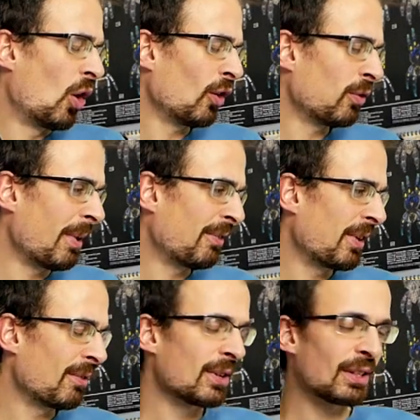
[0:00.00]
All of my
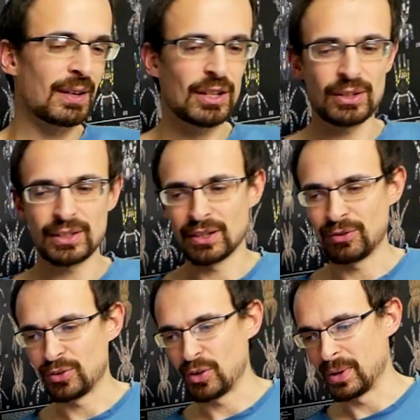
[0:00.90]
favorite tarantulas are
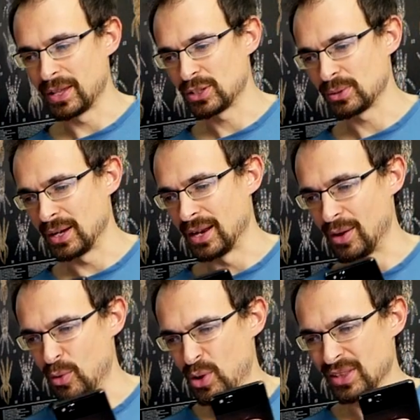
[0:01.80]
from
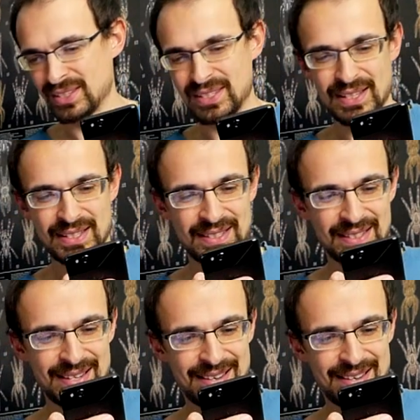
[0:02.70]
Venezuela. What is this?